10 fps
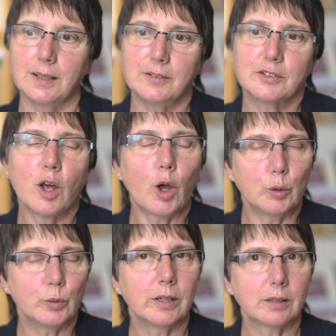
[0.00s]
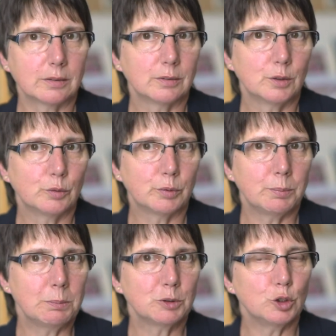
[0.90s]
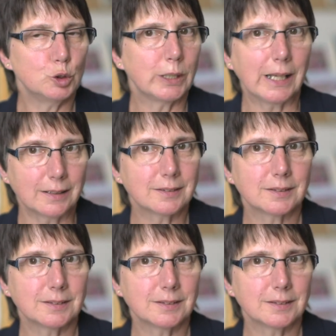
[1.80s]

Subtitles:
it's now out there for people to look at,